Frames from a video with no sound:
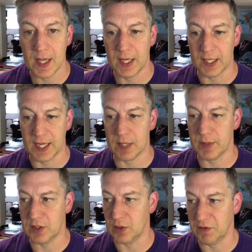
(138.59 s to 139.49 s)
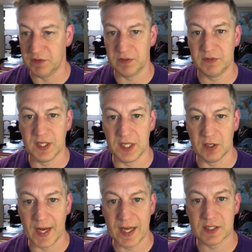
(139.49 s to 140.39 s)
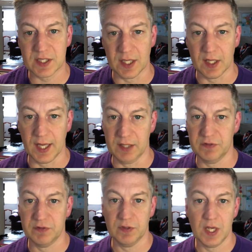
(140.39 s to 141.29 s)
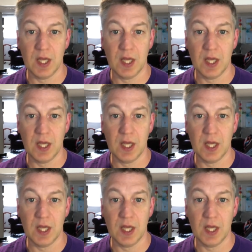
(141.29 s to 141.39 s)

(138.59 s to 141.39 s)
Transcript: and get them into a 15-year asset life,